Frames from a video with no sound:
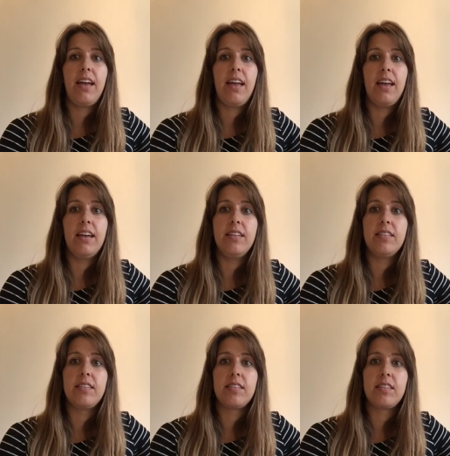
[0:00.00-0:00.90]

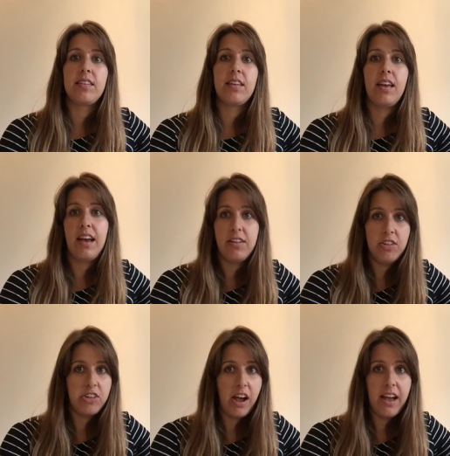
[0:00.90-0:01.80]
and
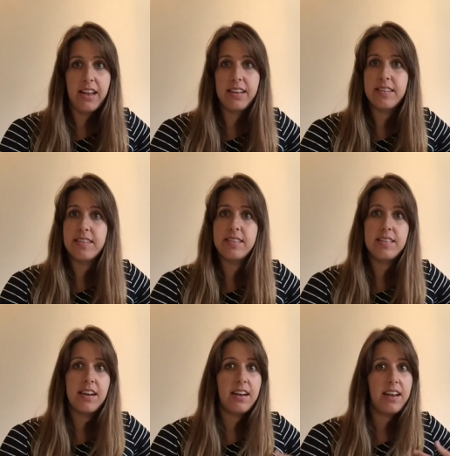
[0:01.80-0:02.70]

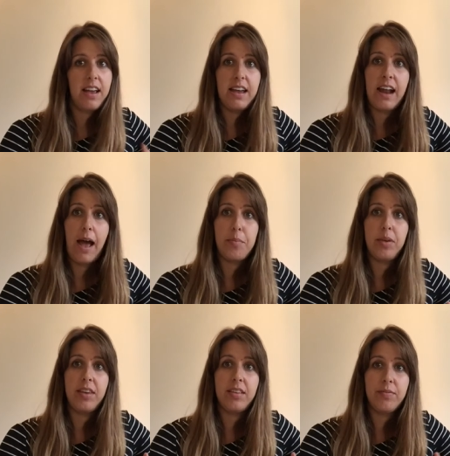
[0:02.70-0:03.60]
energized and
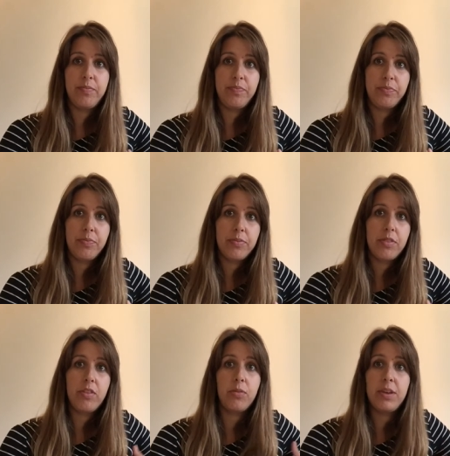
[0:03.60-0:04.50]
happy,
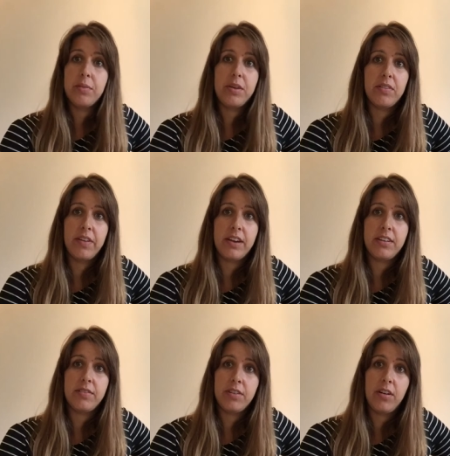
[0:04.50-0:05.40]
so that we can be
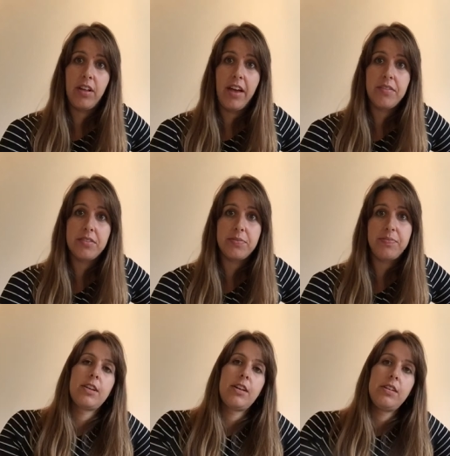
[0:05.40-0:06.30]
effective in our lives.
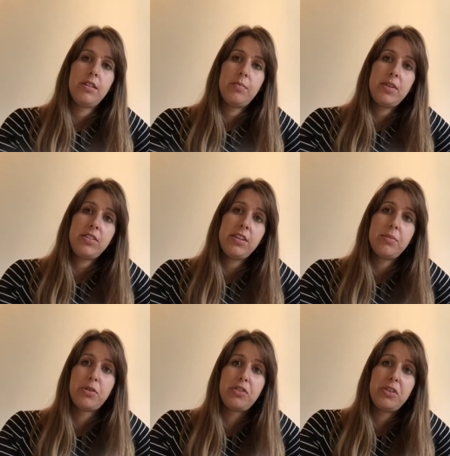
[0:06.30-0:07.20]
Mentally and
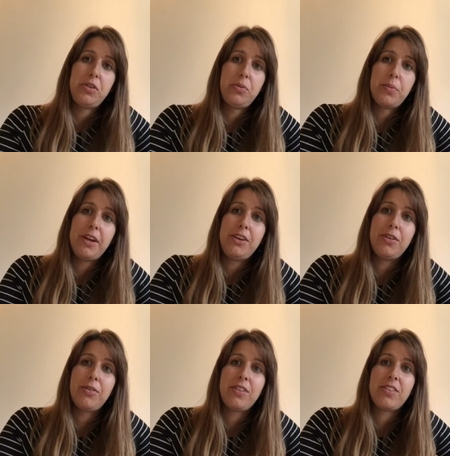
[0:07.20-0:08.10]
emotionally, you might
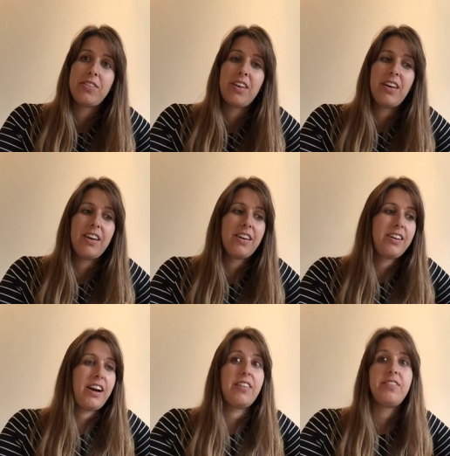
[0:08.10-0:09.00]
know this like
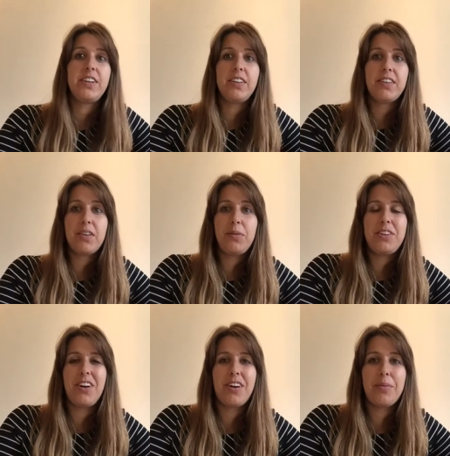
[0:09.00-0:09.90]
gut feeling that we
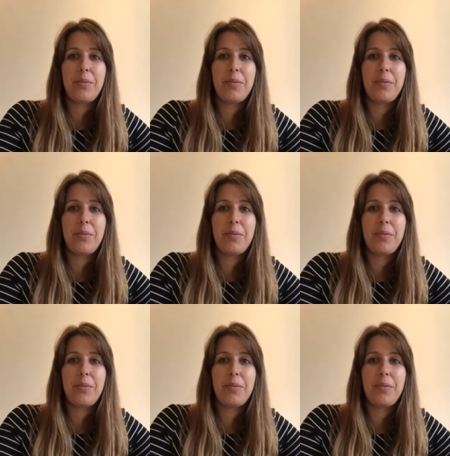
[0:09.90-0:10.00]
talk